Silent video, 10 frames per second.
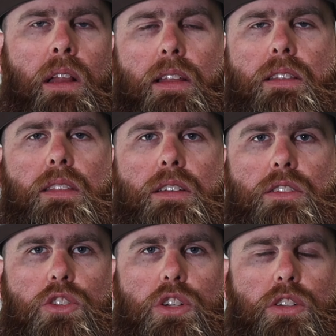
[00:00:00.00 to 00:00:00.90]
let
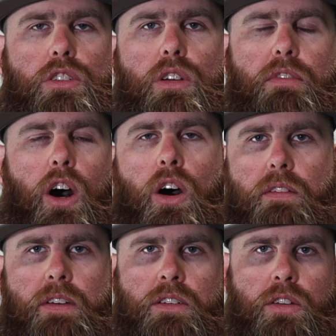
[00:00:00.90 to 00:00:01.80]
this just
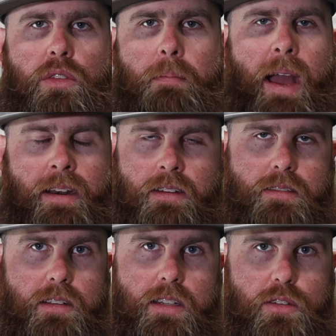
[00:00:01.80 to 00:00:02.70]
devolve into the
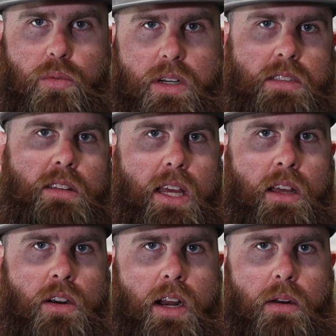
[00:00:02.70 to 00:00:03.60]
madness that is the rest of the
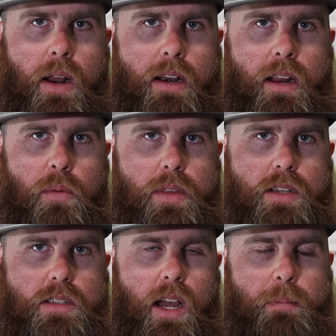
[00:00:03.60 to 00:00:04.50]
internet right now with
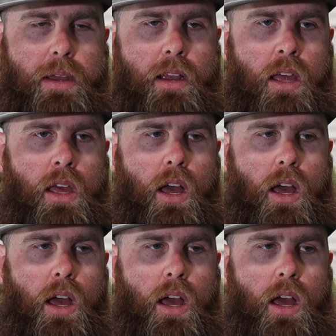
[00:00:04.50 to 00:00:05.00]
this topic.